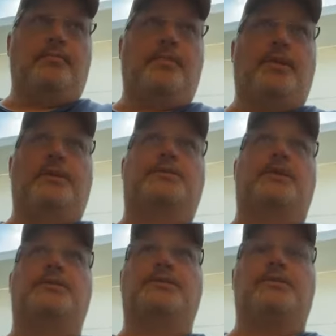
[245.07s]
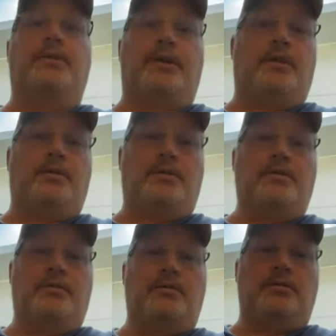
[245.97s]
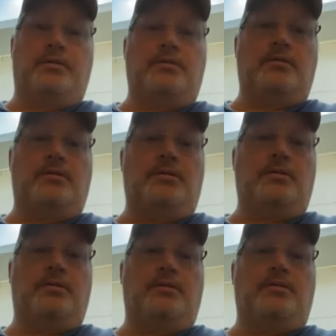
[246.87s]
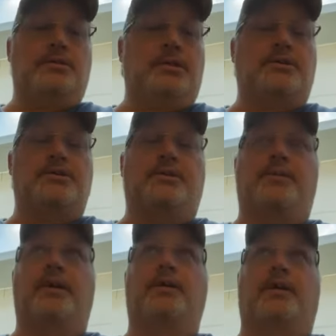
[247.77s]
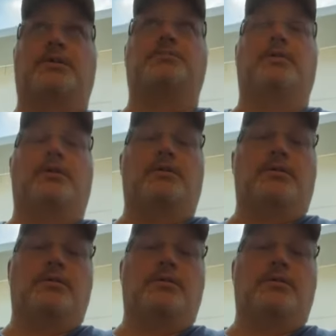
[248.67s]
But that's such as the VA. Such as the VA hospital.